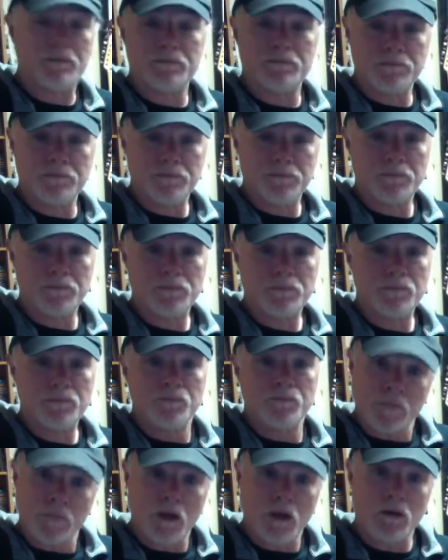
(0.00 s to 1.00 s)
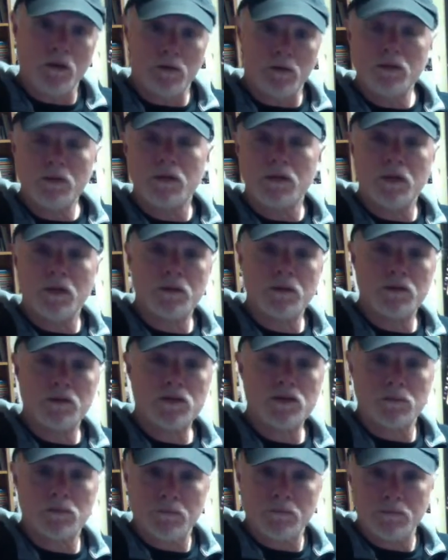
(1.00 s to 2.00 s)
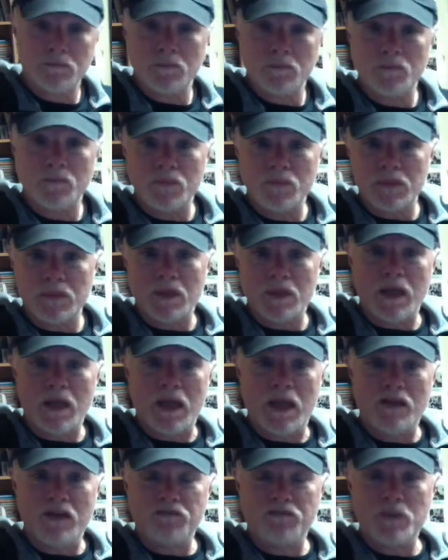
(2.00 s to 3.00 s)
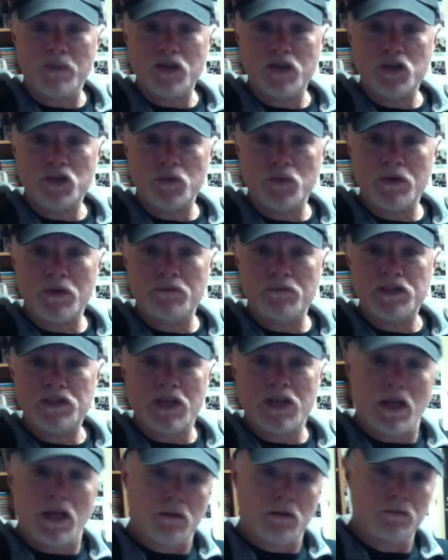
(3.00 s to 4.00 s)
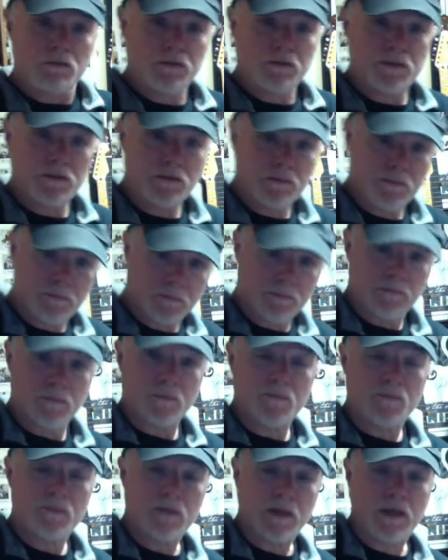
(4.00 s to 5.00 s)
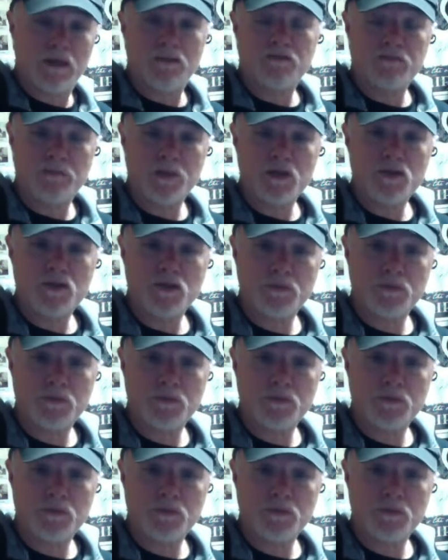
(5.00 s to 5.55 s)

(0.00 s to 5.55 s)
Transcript: Oh, okay, there's a F major unresolved, F major